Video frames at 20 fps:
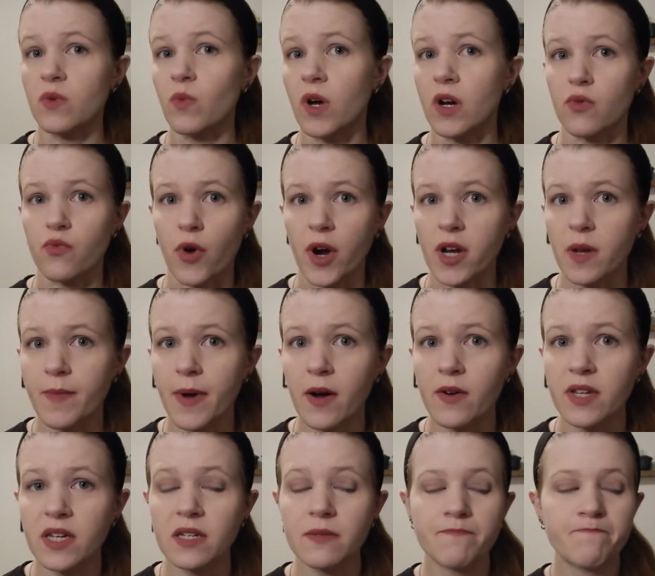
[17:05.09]
want to write
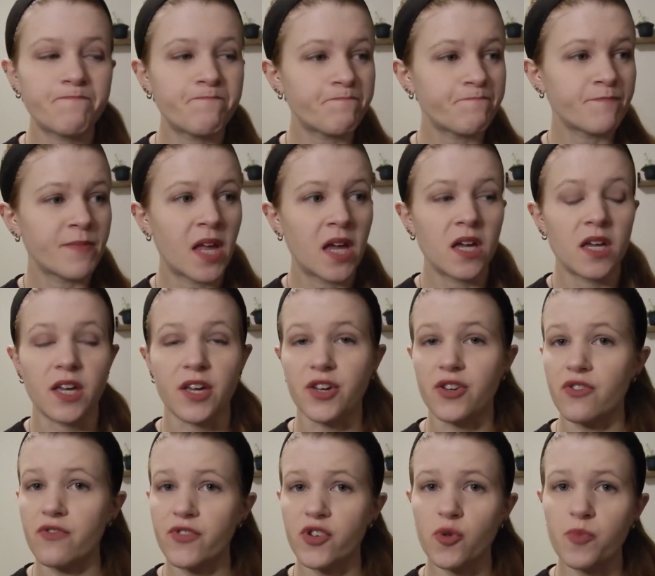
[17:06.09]
about it,
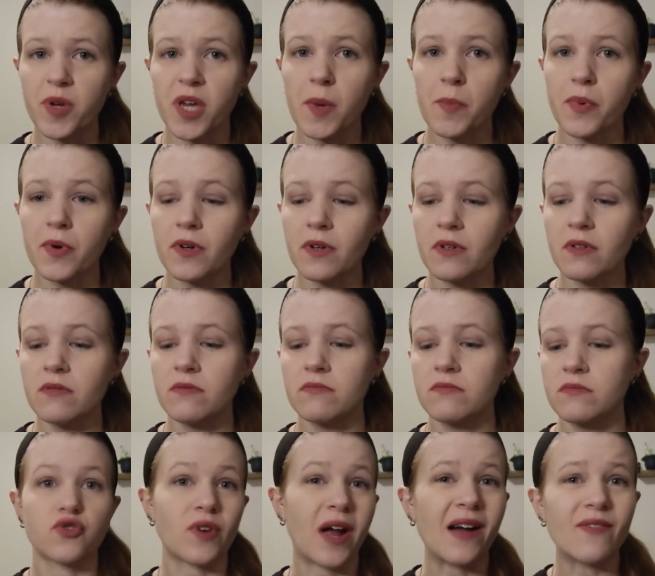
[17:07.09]
interview people,
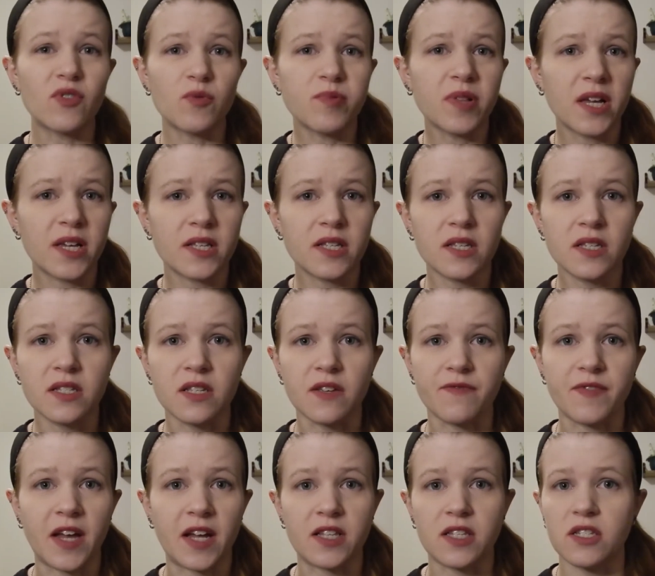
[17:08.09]
travel places if
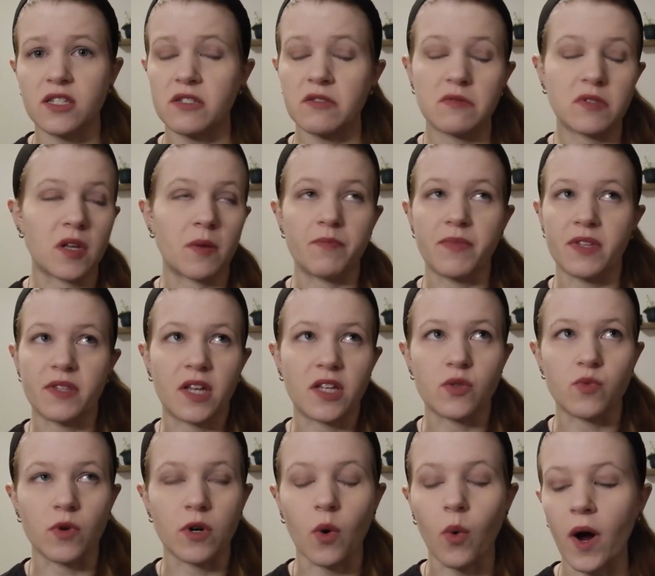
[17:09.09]
that's something
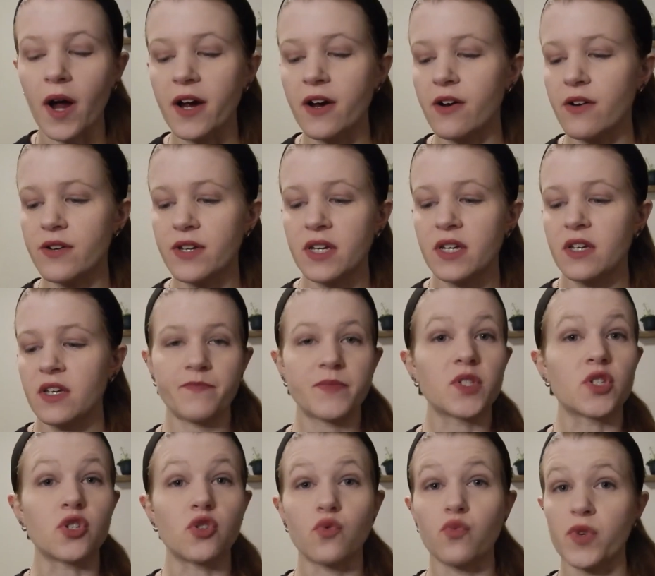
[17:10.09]
that's required,
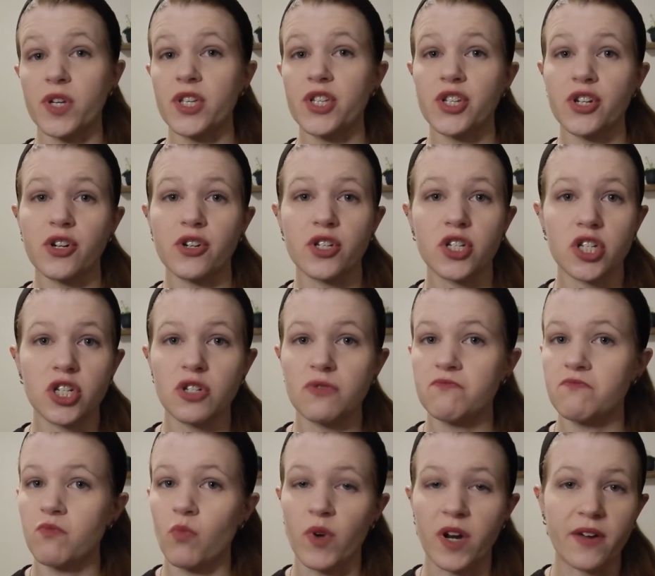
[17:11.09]
do research,
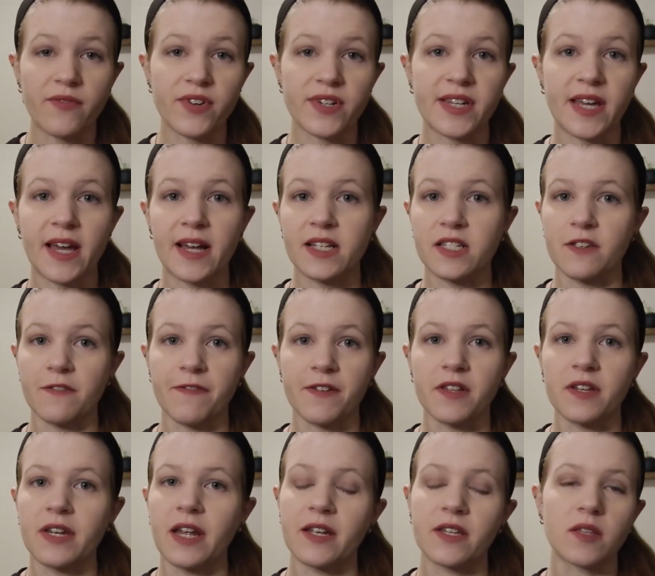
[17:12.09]
whatever it takes to
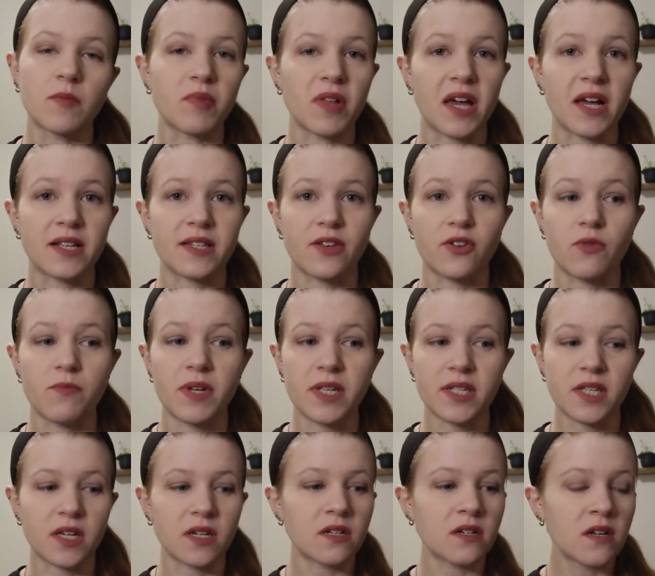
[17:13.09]
fill in any of the blanks that are
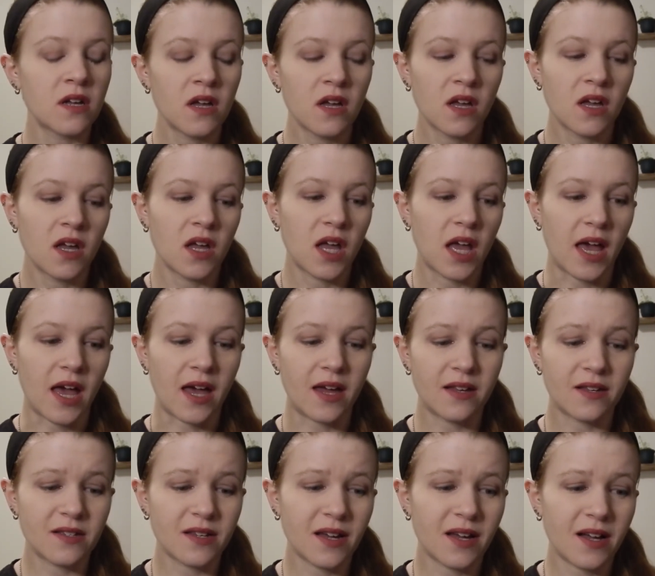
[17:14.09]
missing,
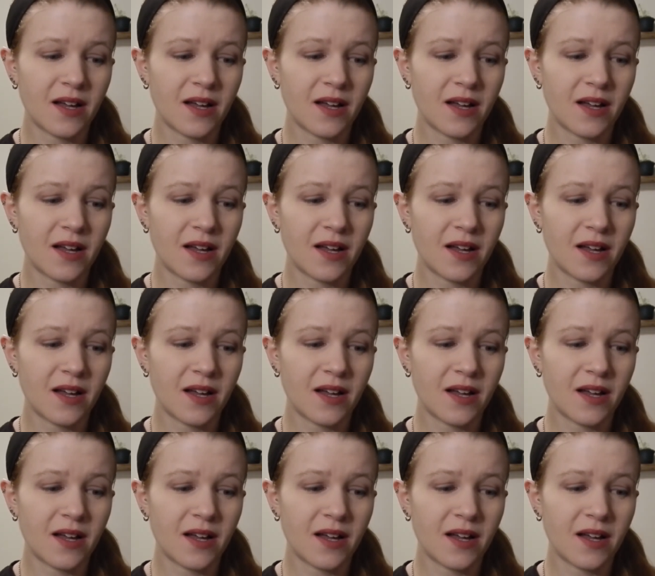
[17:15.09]
and